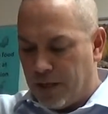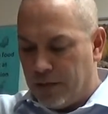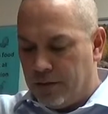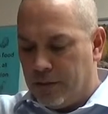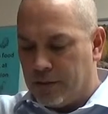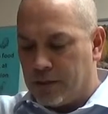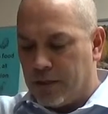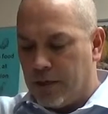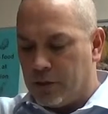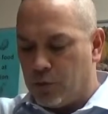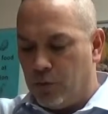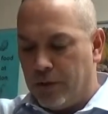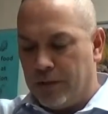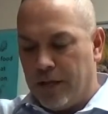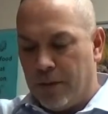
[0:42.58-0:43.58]
discuss
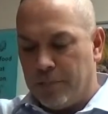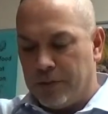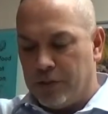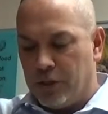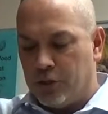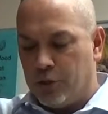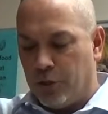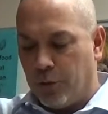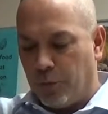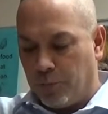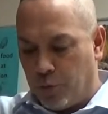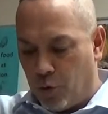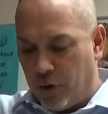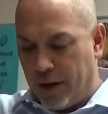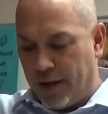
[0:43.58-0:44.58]
what deposition
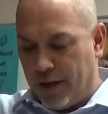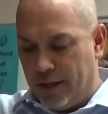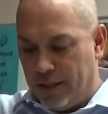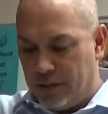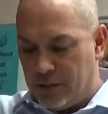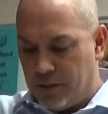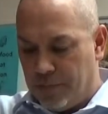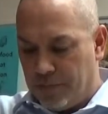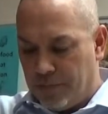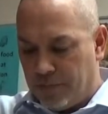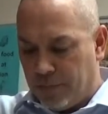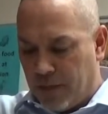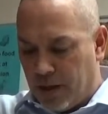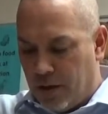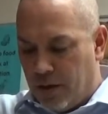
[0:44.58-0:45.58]
reporting is,
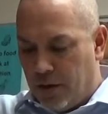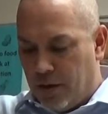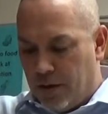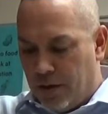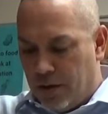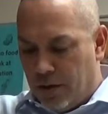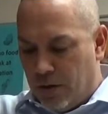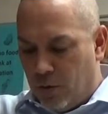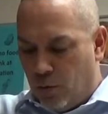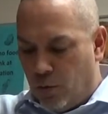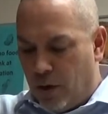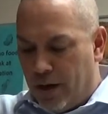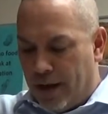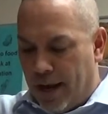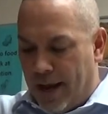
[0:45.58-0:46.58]

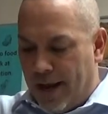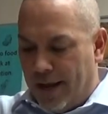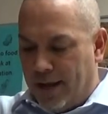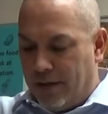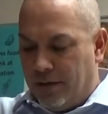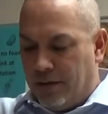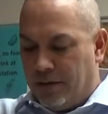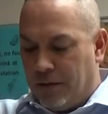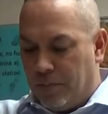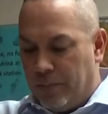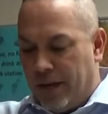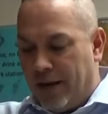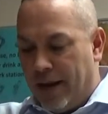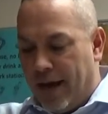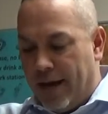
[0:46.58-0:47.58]
what a
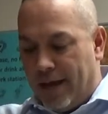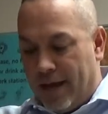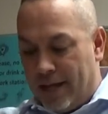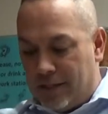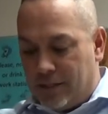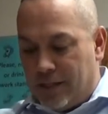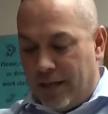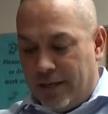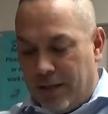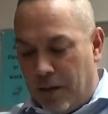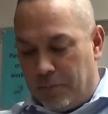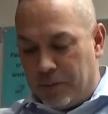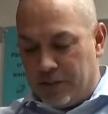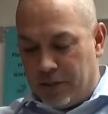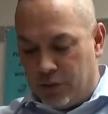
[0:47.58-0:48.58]
debene essay
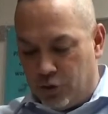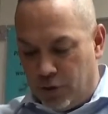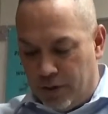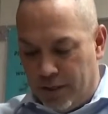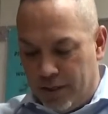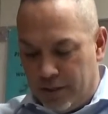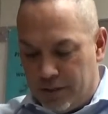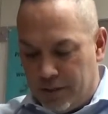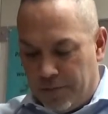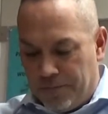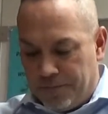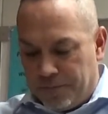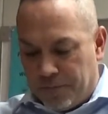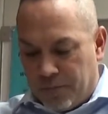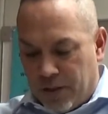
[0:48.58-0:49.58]
deposition is,
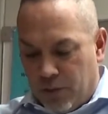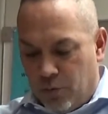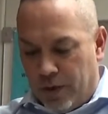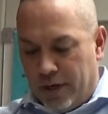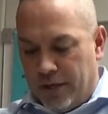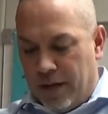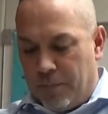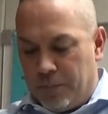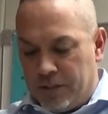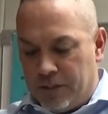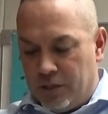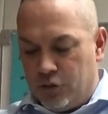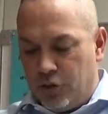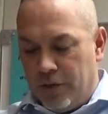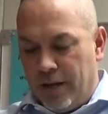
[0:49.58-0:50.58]
what a
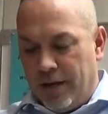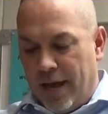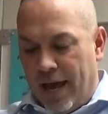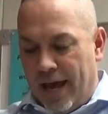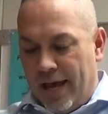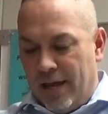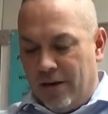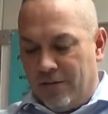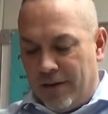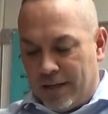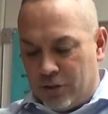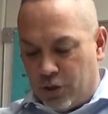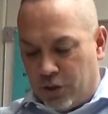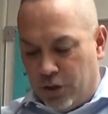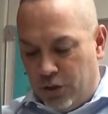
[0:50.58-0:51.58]
deposition in aid of
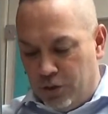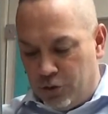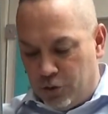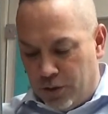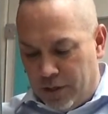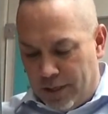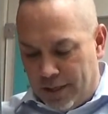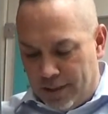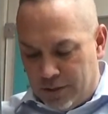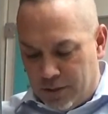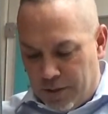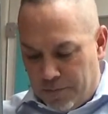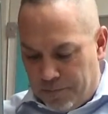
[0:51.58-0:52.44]
execution is,